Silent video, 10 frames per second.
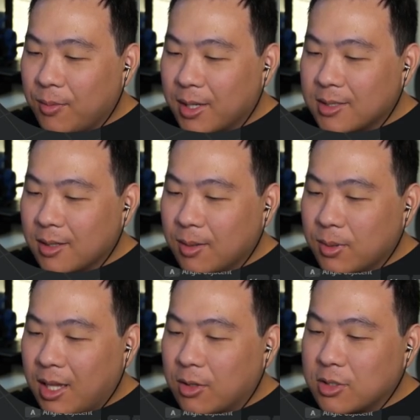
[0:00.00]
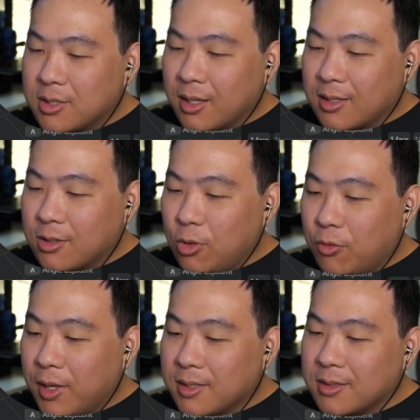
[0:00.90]
By now it's just selecting 2
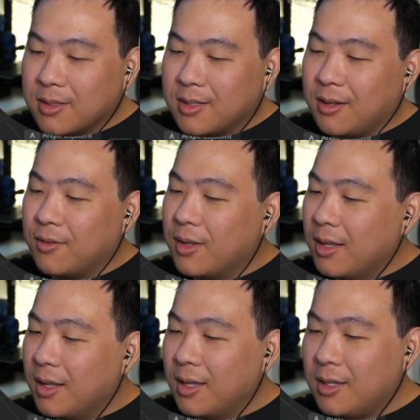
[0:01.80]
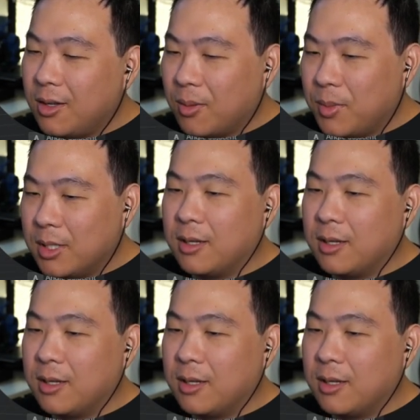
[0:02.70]
faces instead of, you know, a million